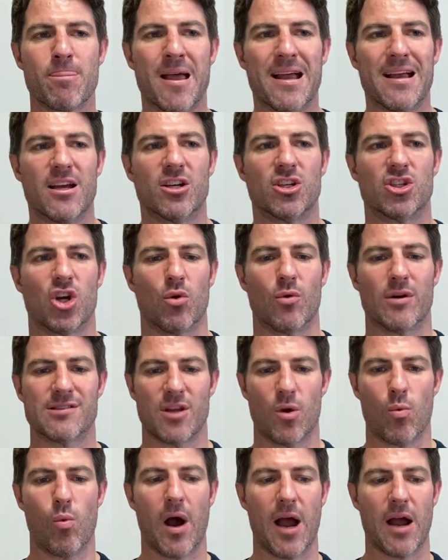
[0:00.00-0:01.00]
show us
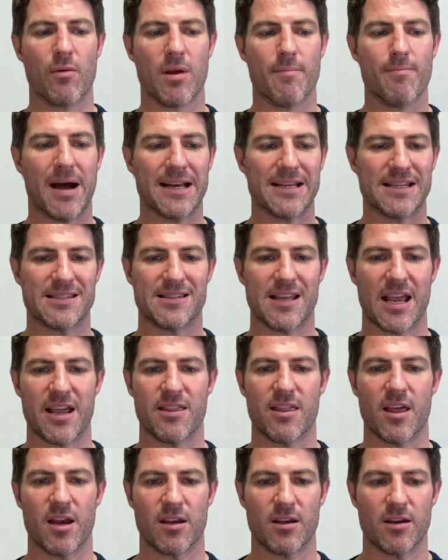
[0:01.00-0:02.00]
why we might say
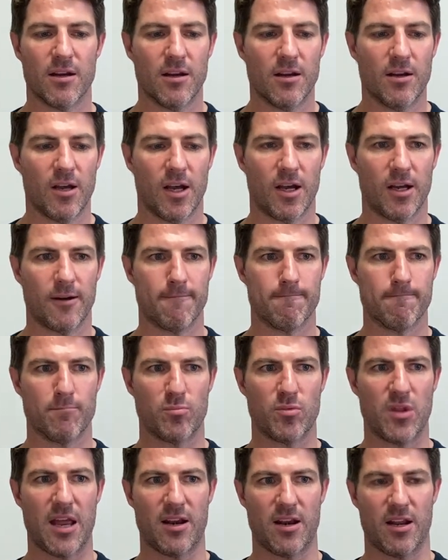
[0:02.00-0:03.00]
that
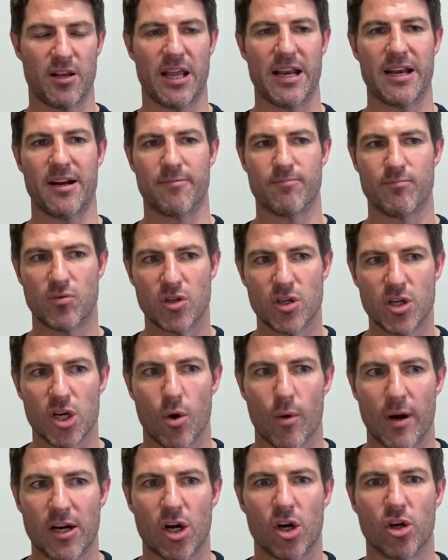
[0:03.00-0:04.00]
a
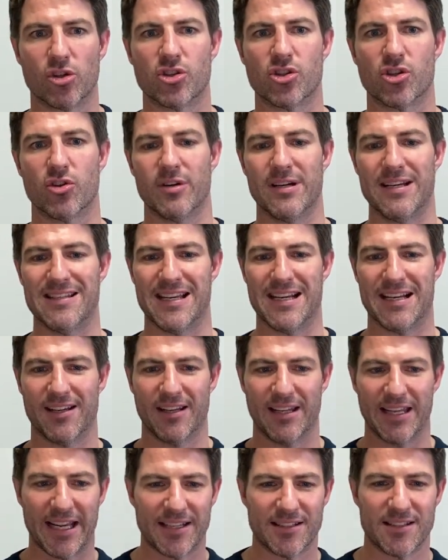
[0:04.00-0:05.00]
culture is a
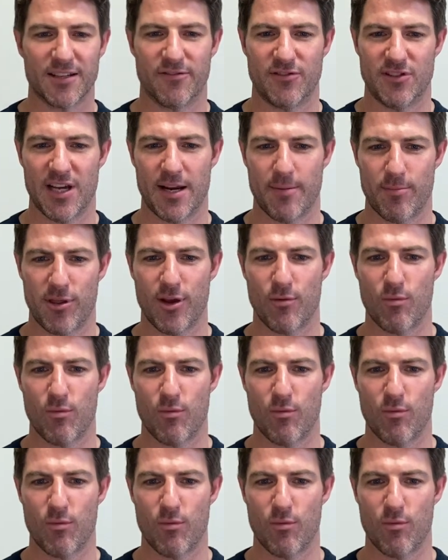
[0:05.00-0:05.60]
collective type thing.